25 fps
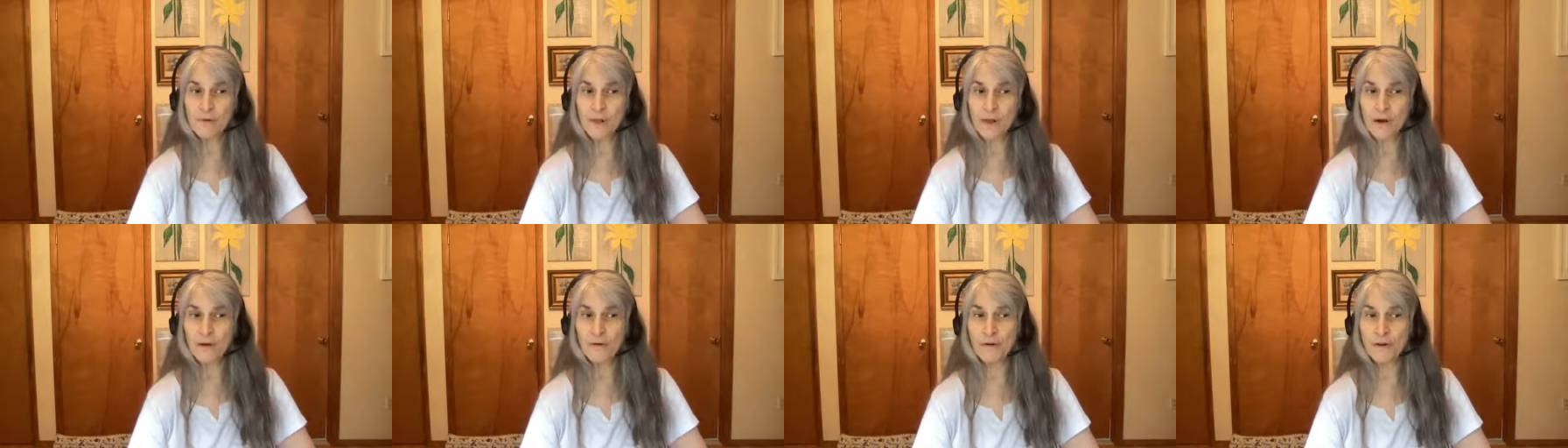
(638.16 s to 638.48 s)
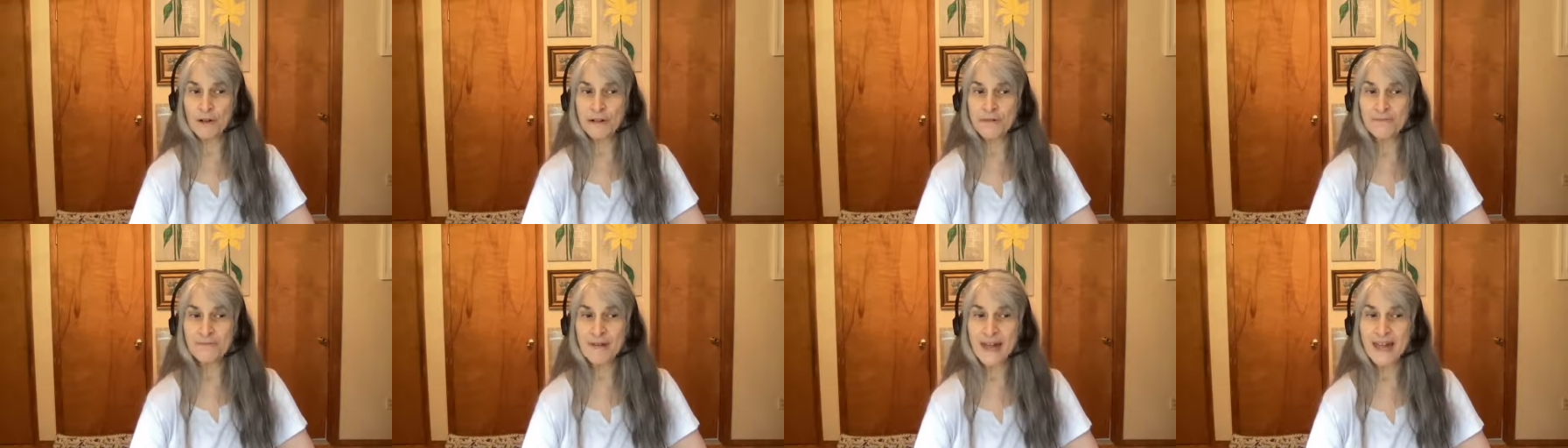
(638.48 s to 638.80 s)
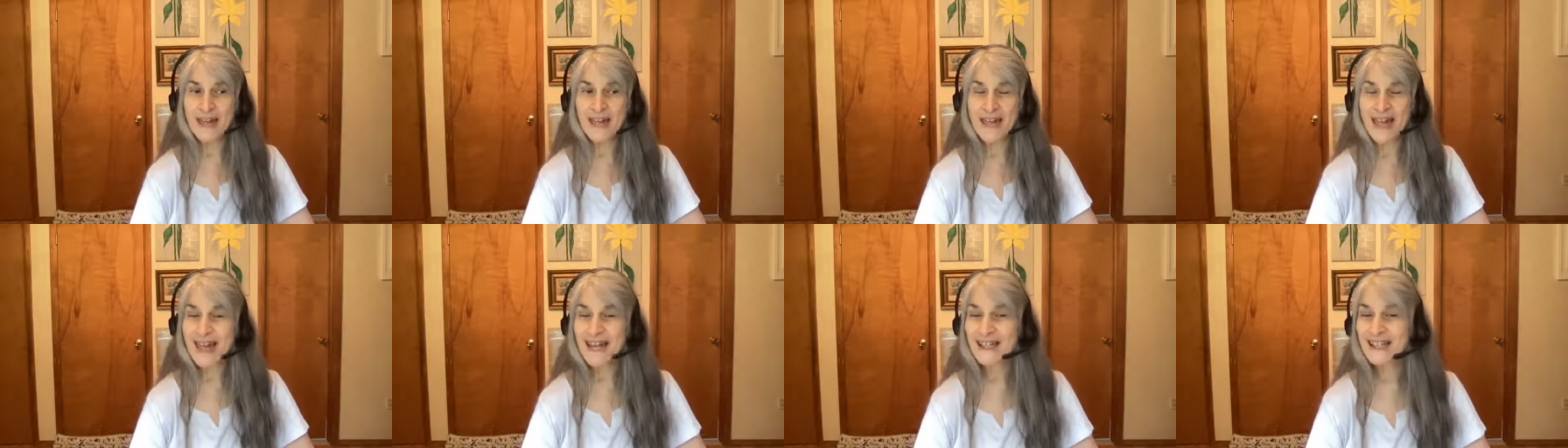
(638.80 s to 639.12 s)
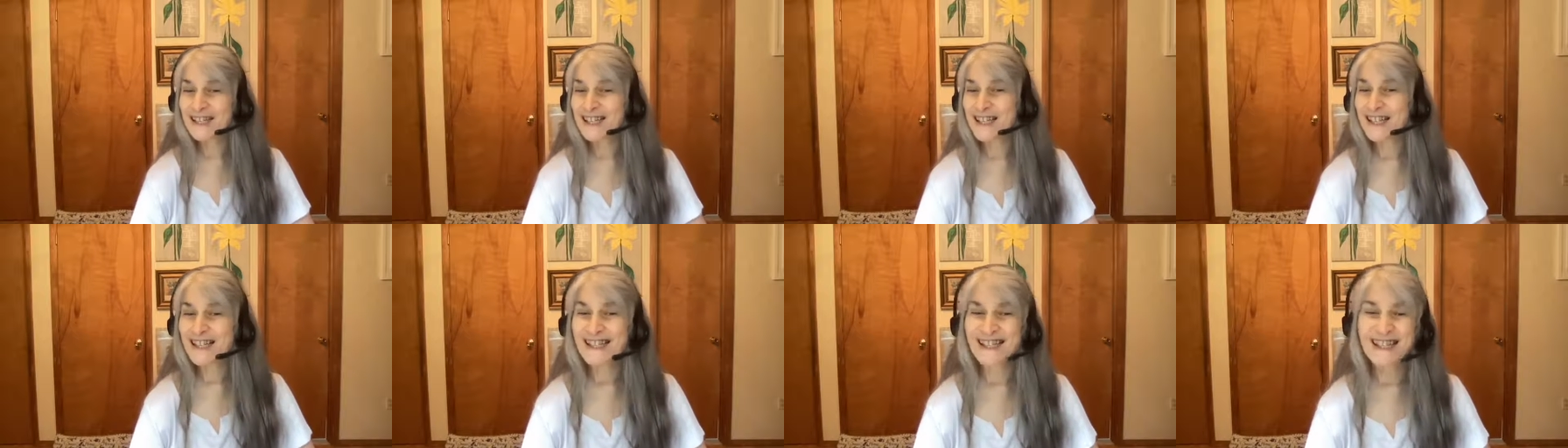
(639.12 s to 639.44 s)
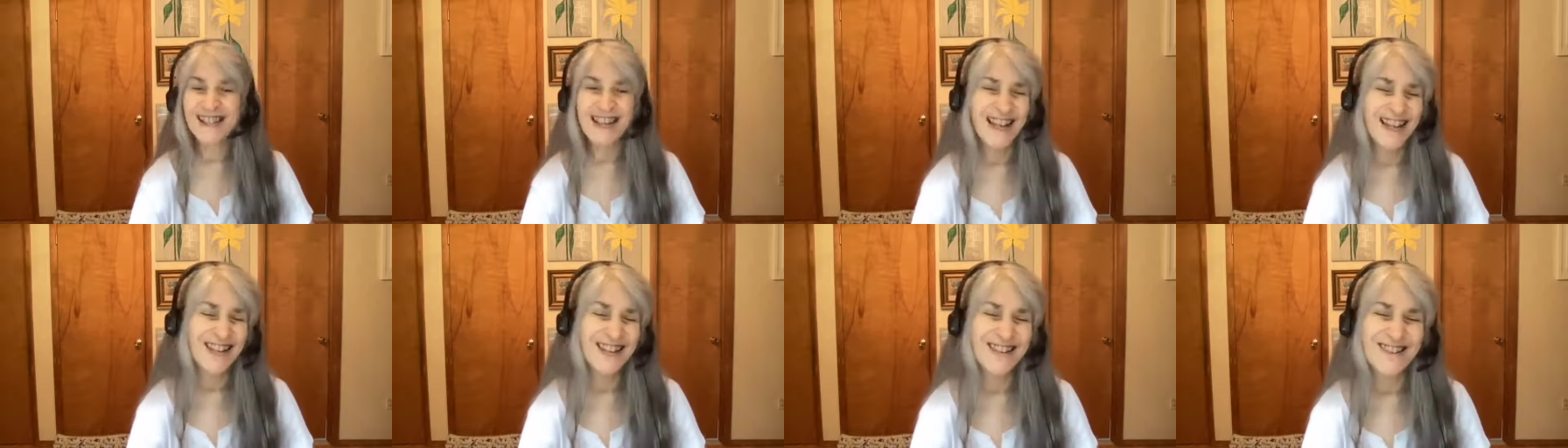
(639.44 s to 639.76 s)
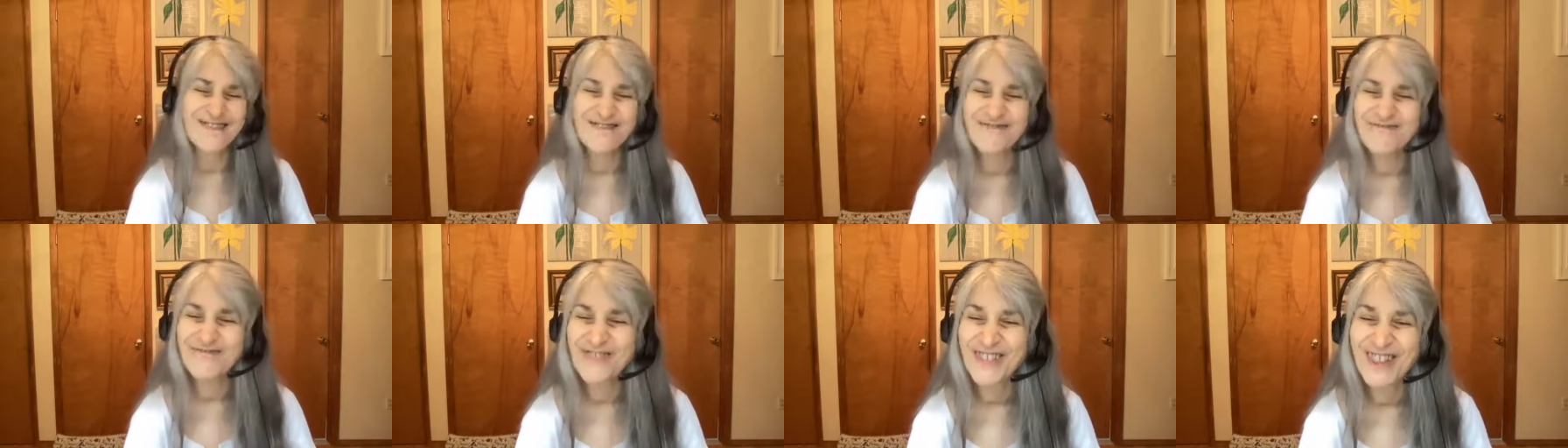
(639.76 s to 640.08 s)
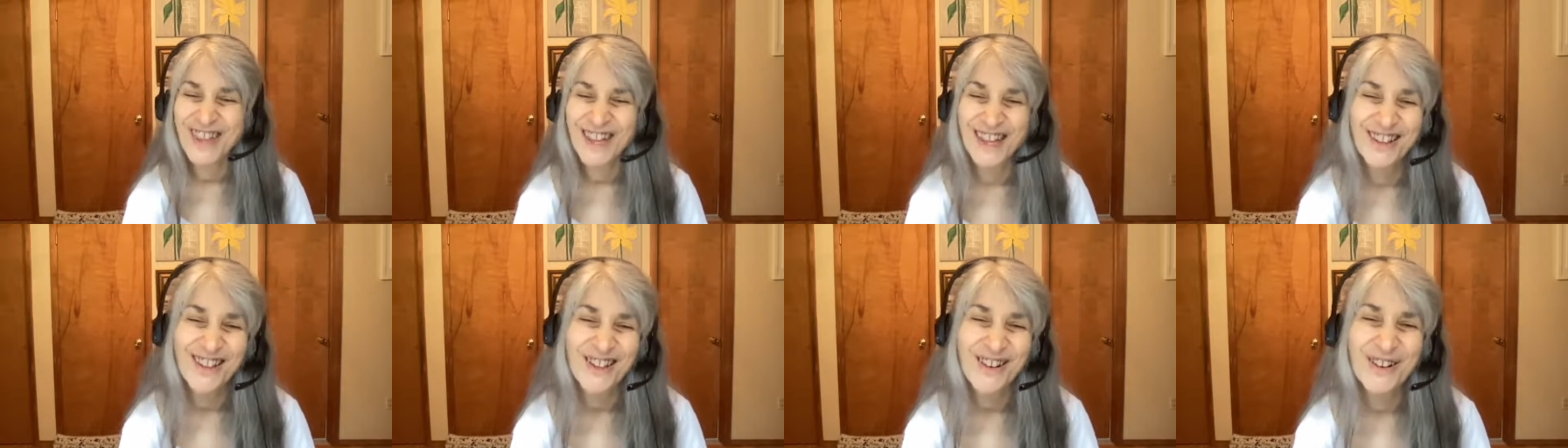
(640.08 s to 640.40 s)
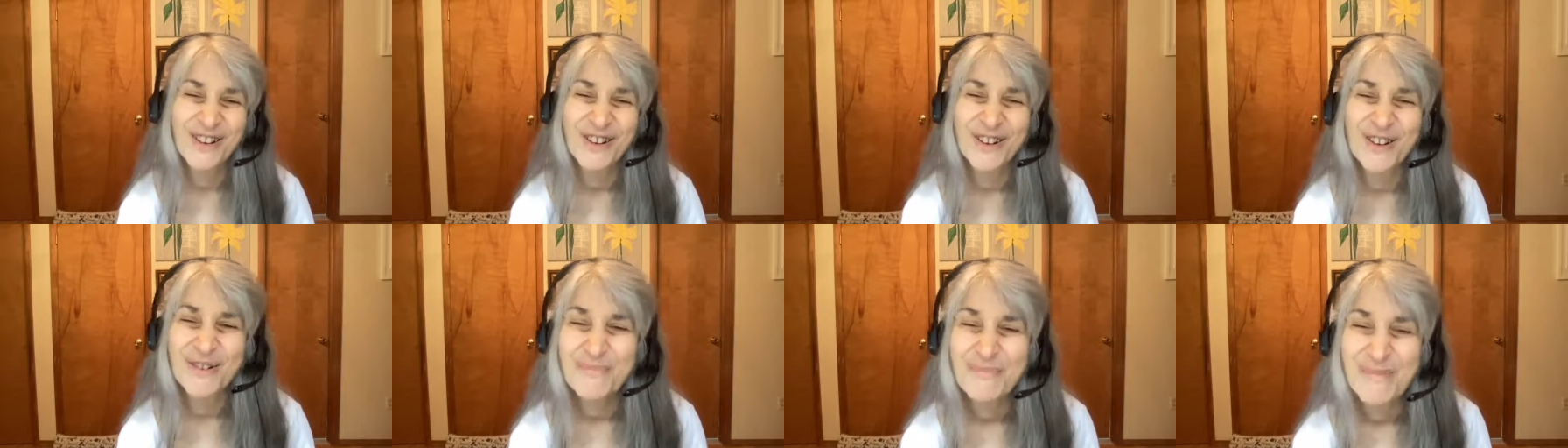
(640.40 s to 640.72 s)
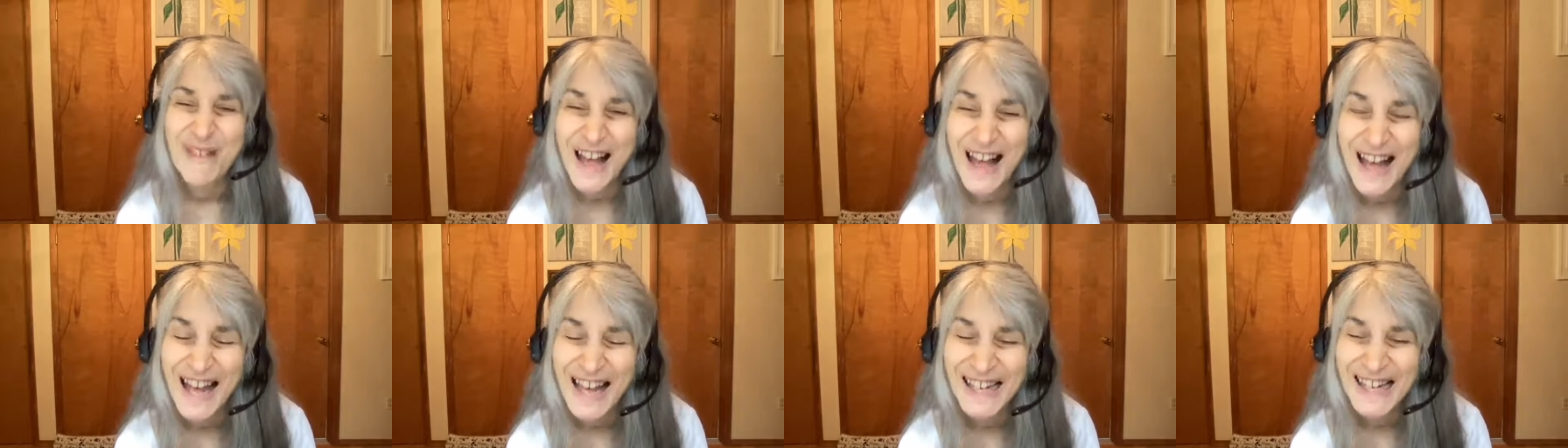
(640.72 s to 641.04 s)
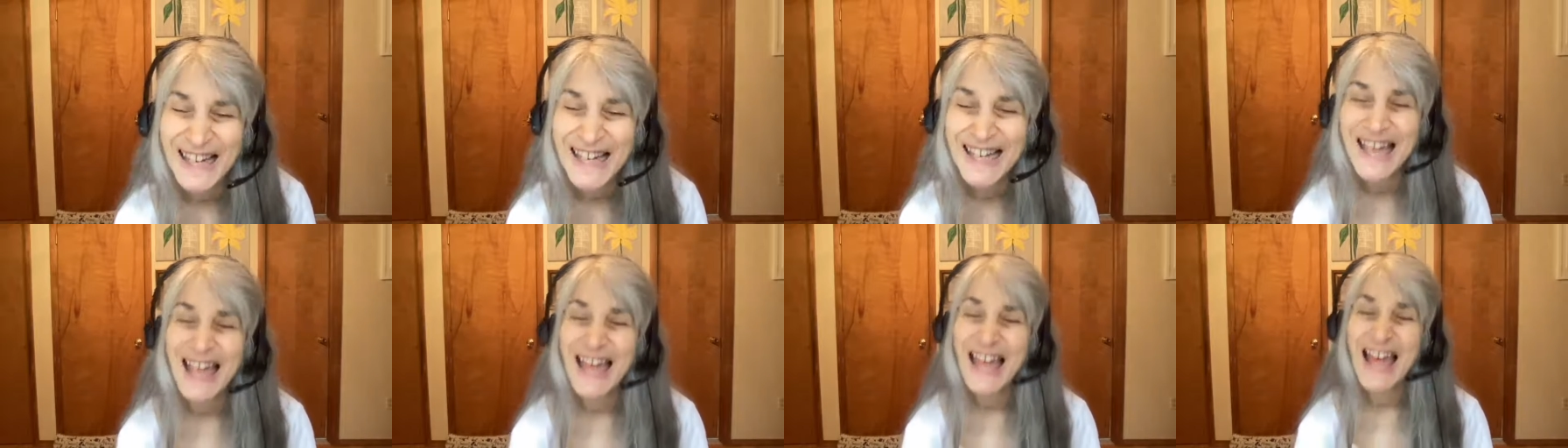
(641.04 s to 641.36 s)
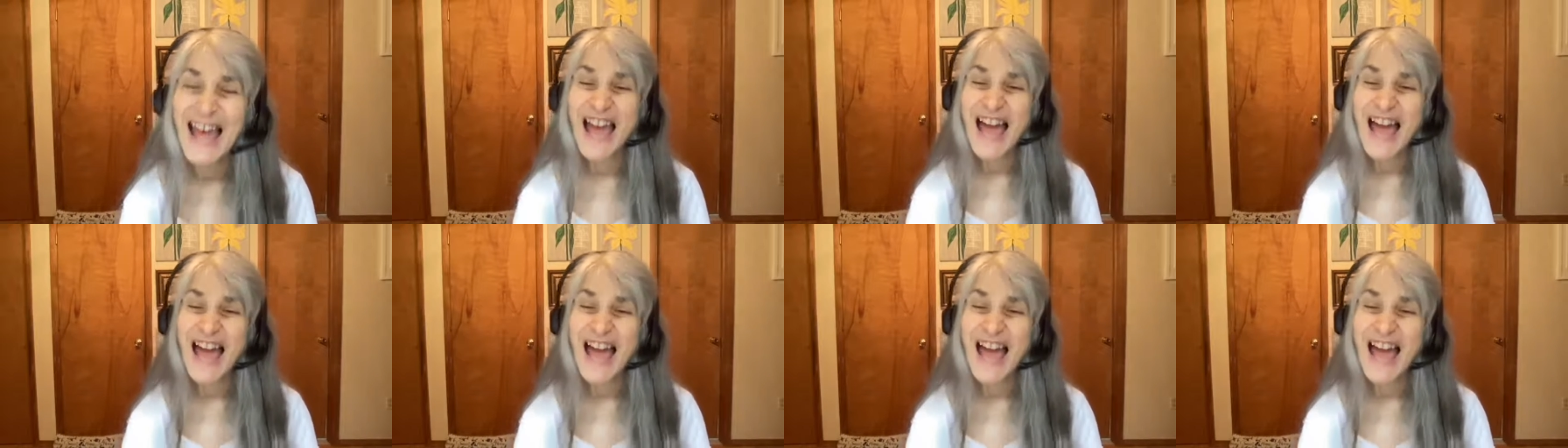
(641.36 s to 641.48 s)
lowering my hands because I don't feel her body.